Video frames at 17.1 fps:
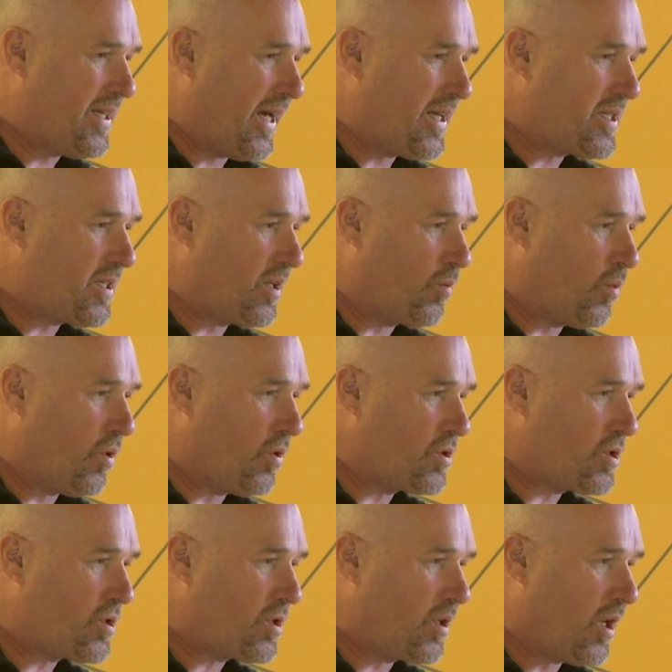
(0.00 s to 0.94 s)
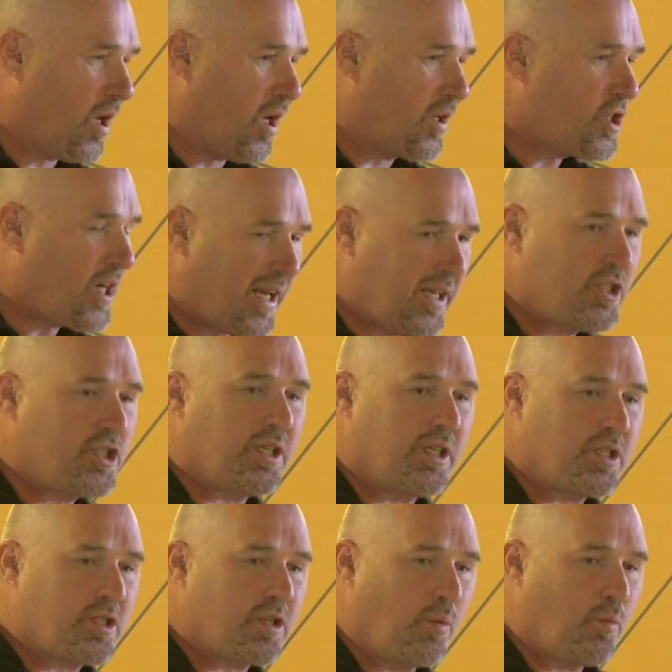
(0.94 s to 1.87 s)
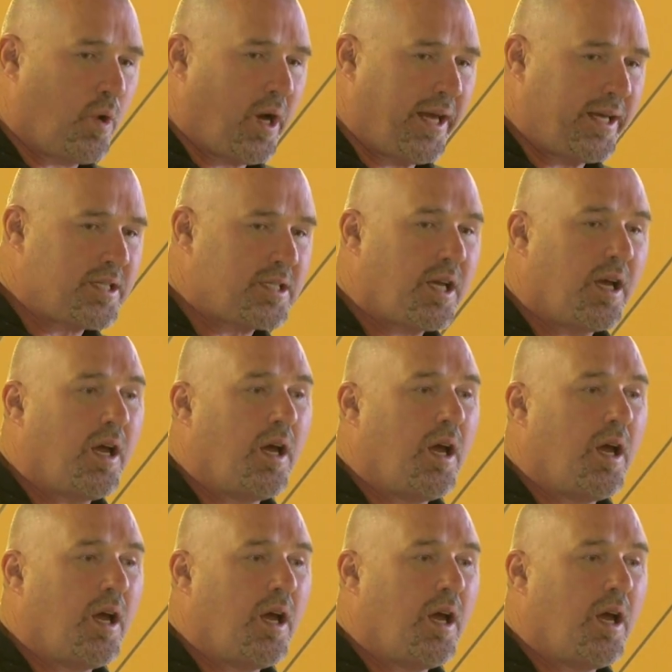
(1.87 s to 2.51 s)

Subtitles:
Yes, it was challenging in some ways,